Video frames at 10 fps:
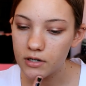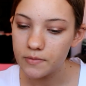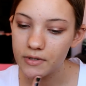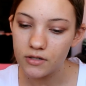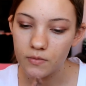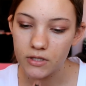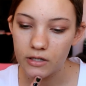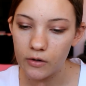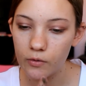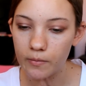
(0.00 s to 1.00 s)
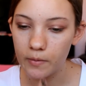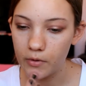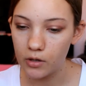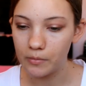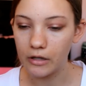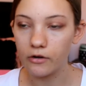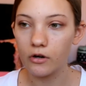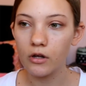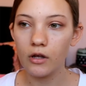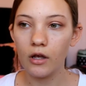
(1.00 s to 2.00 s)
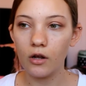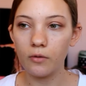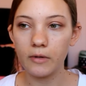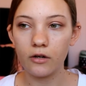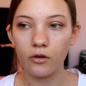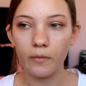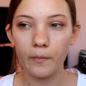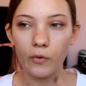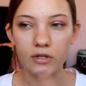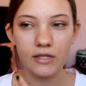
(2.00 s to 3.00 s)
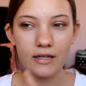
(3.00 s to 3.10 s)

why is because once I go into my beauty blender, it'll blend a little bit more.